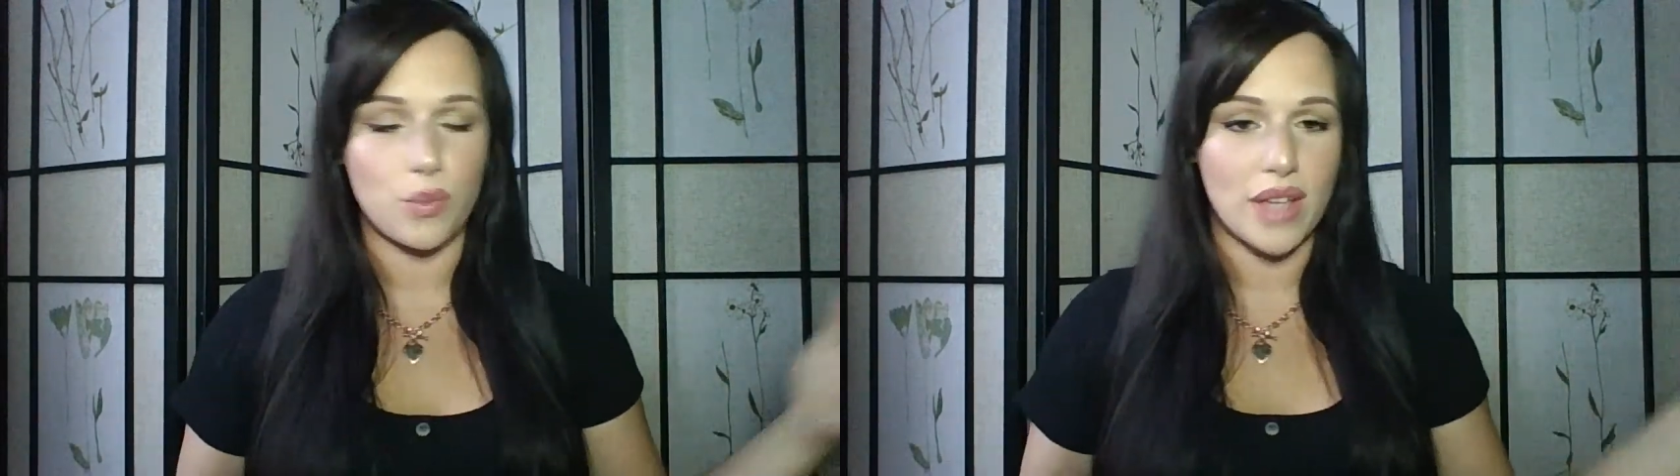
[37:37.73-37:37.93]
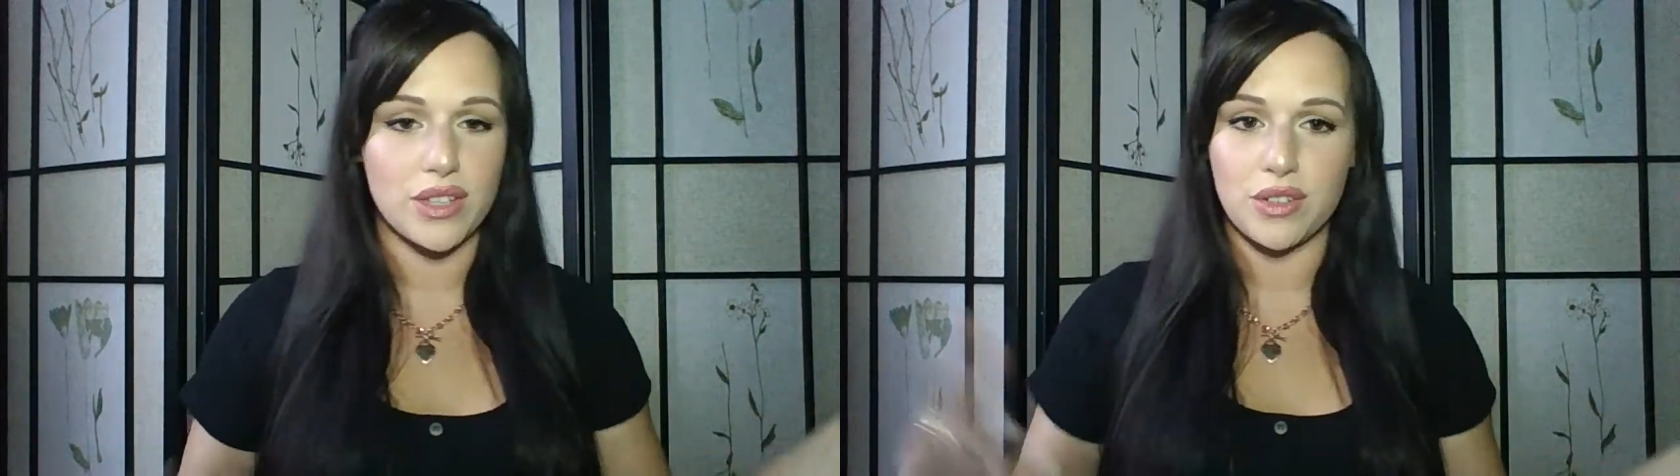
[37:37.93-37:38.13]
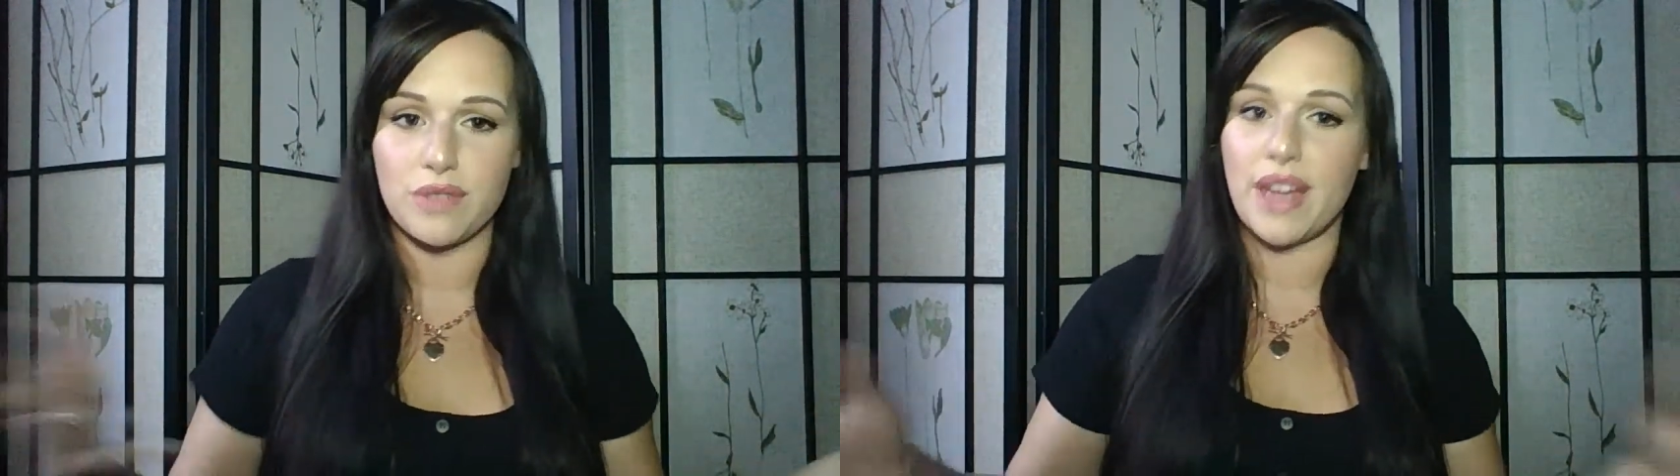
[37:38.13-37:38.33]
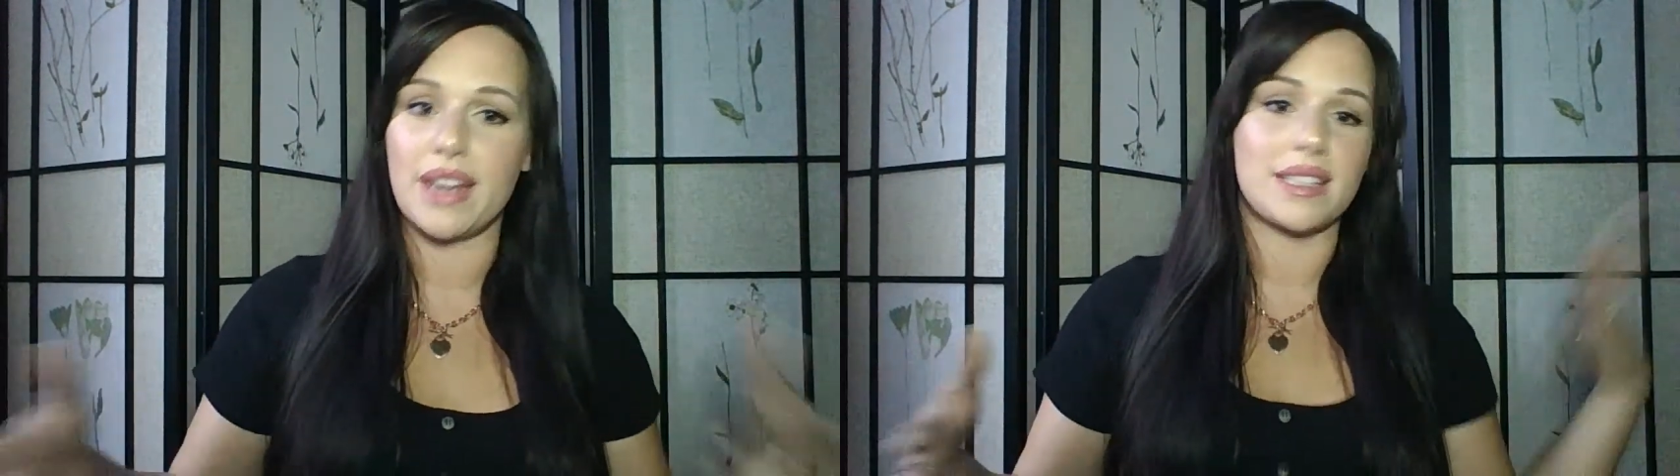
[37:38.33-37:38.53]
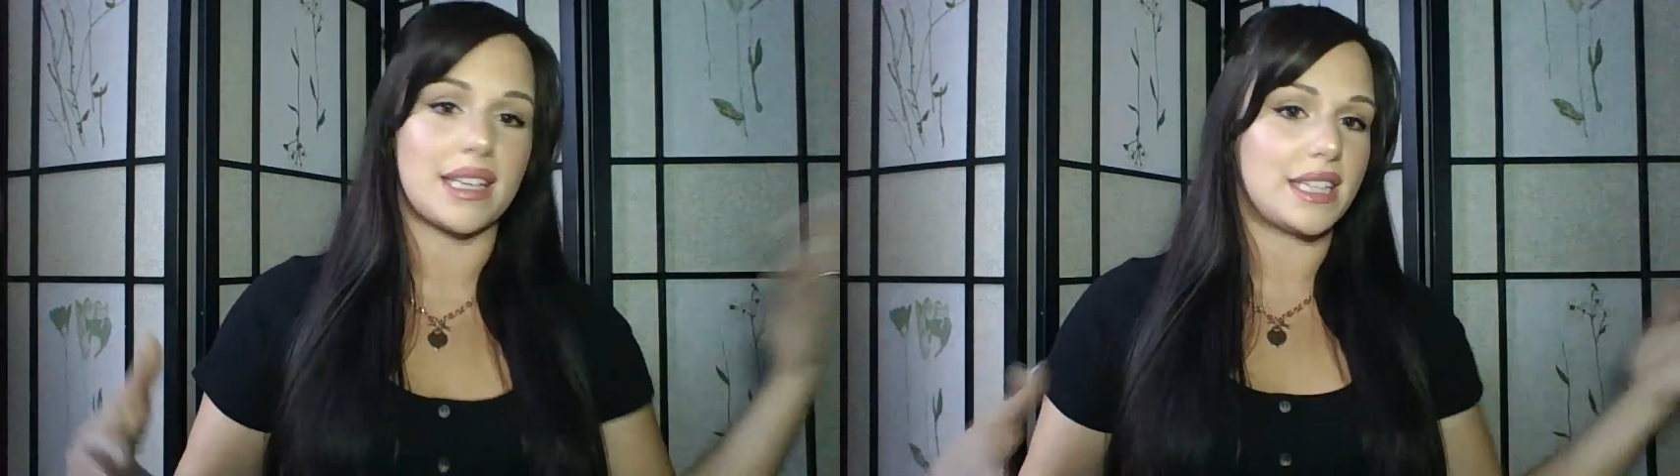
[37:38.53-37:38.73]
Western,
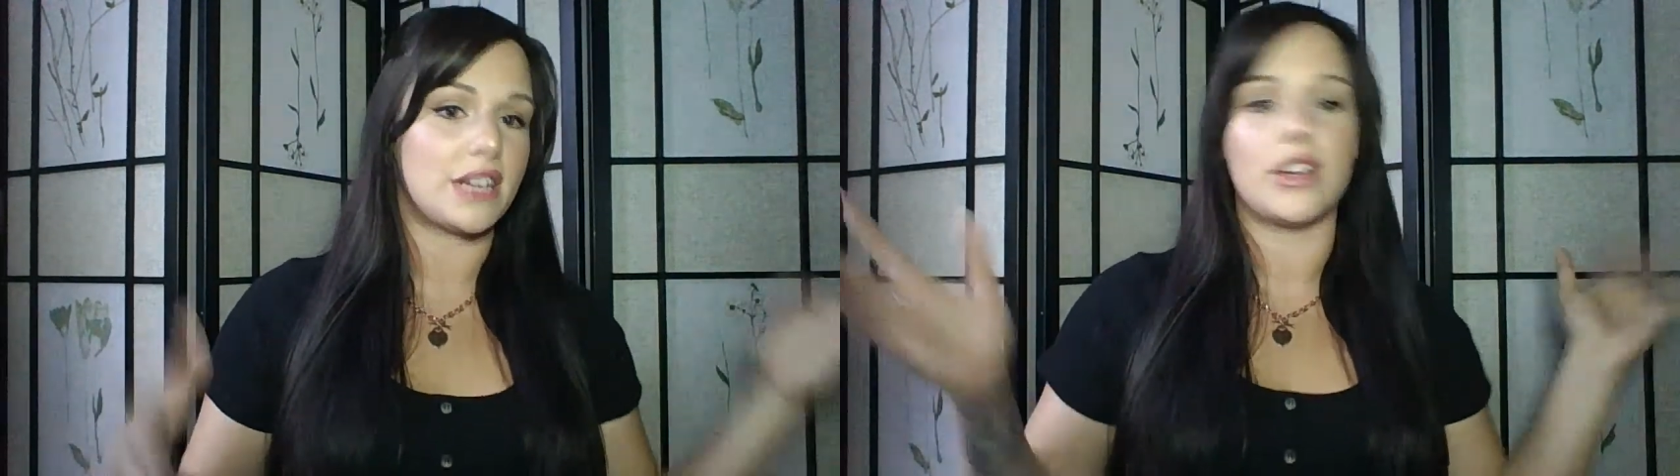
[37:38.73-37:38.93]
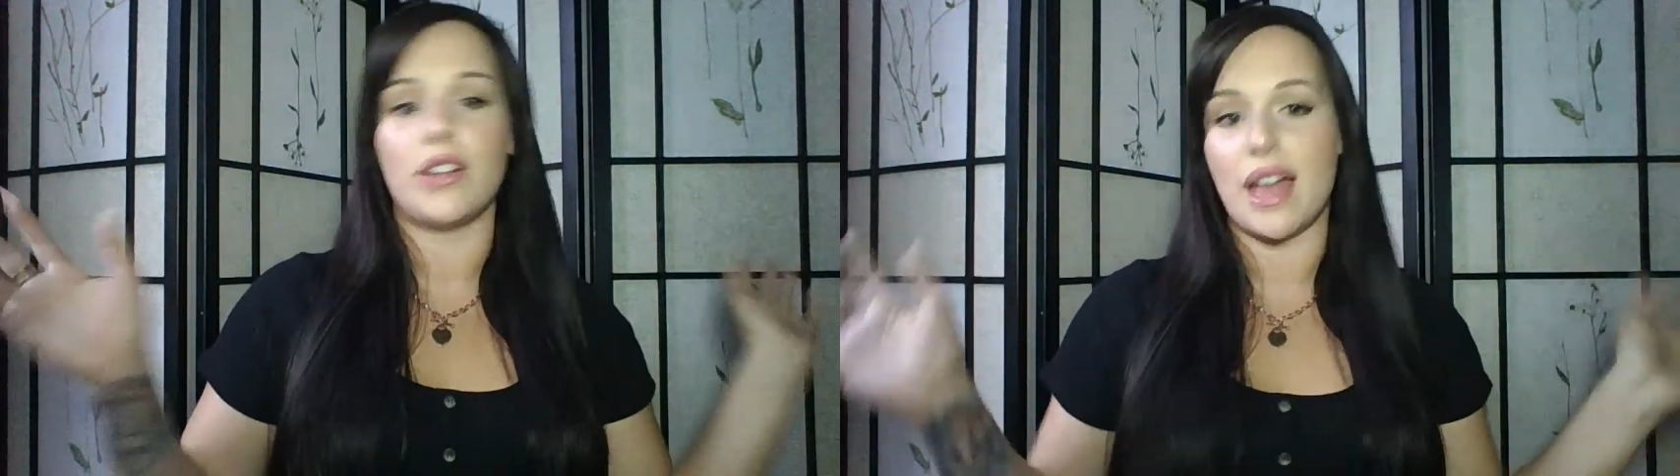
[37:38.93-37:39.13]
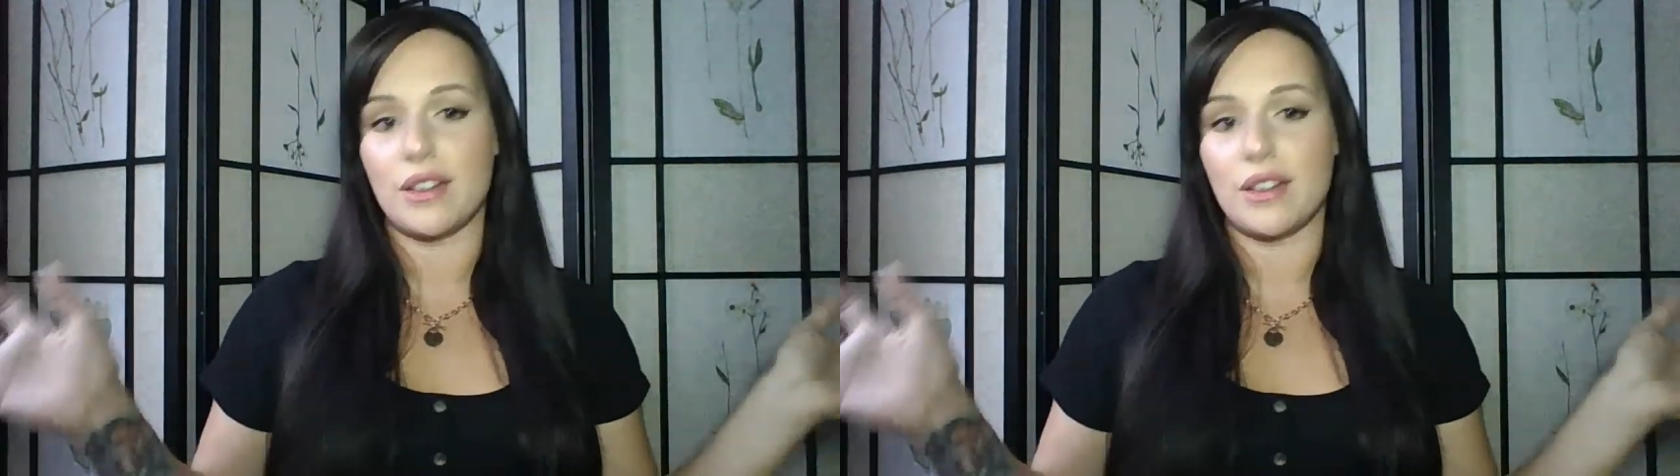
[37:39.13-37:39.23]
Vedic, sidereal,